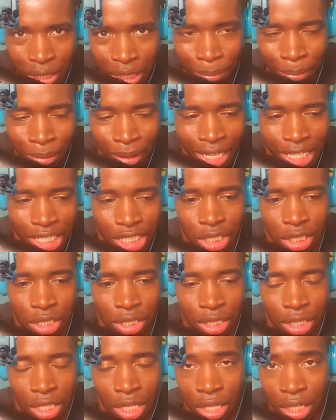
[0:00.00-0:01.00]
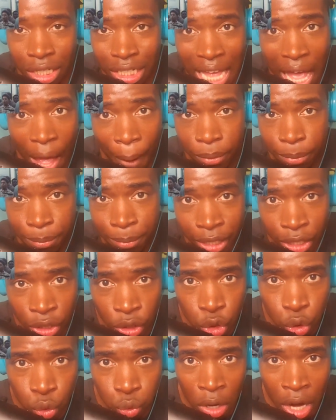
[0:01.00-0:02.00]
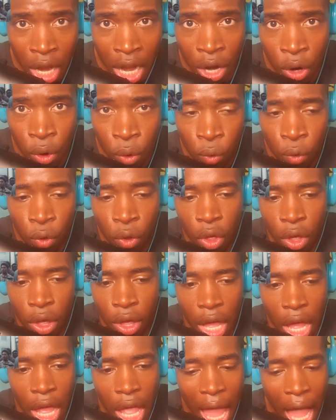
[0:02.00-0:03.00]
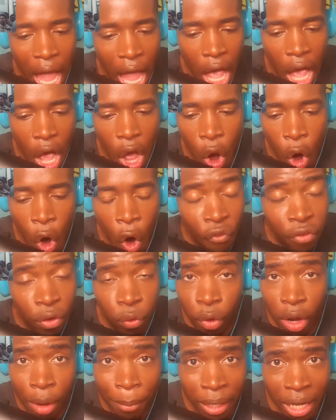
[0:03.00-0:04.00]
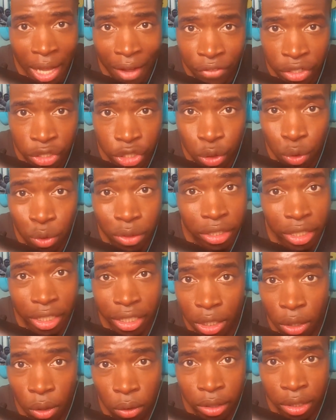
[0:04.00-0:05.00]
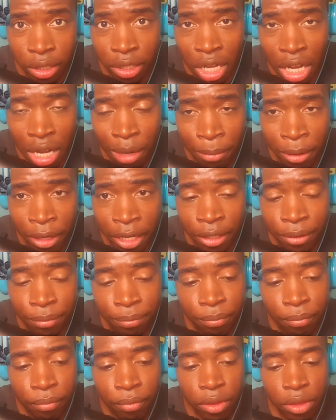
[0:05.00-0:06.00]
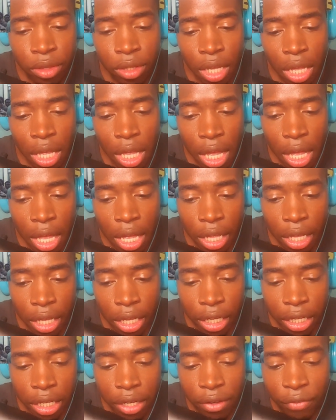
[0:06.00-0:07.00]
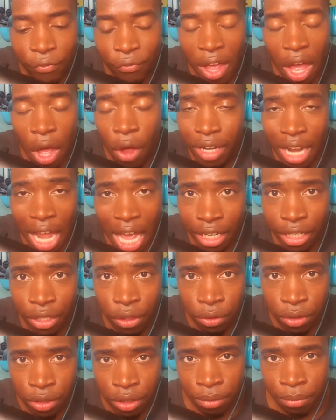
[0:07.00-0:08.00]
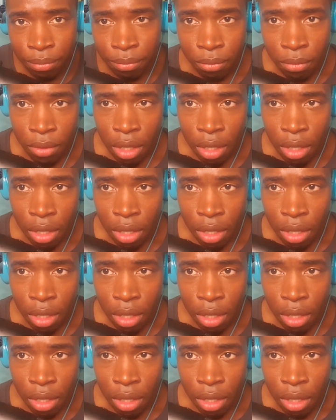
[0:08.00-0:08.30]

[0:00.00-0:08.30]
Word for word: took place, cops being on trial, overwhelming evidence showing that they killed the young man, found not guilty.